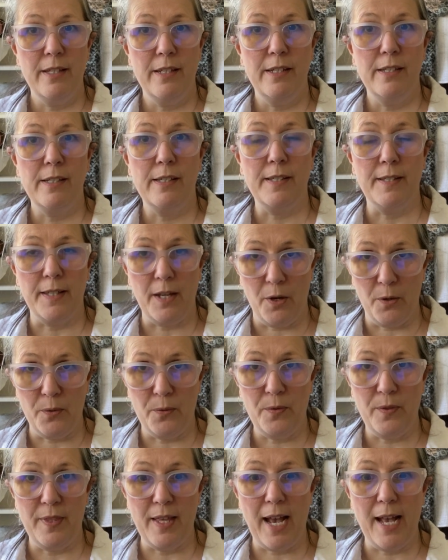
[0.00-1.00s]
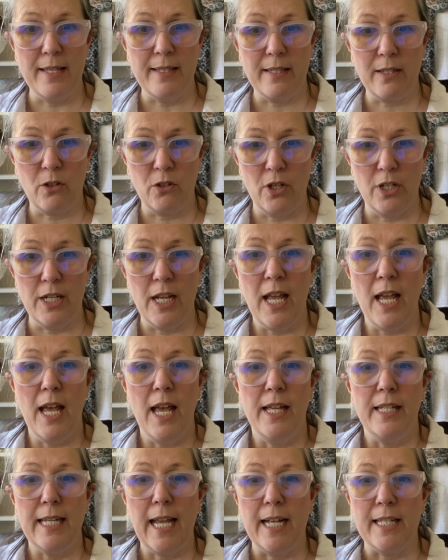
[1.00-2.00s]
So that's good.
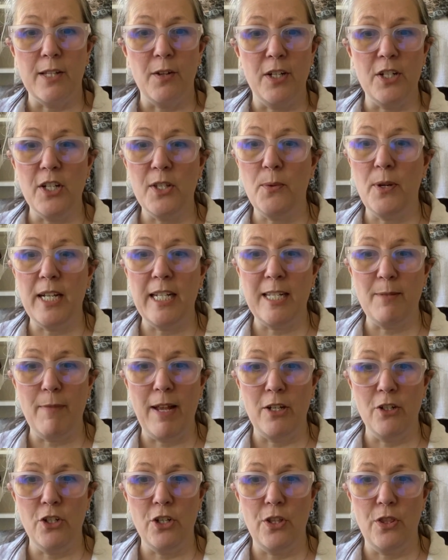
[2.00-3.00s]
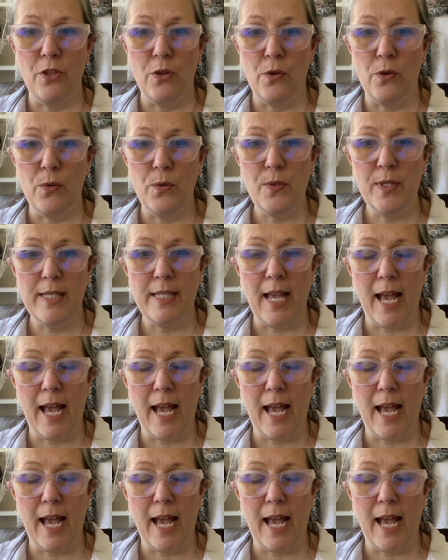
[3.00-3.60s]
Yeah, so I just wanted to mention those.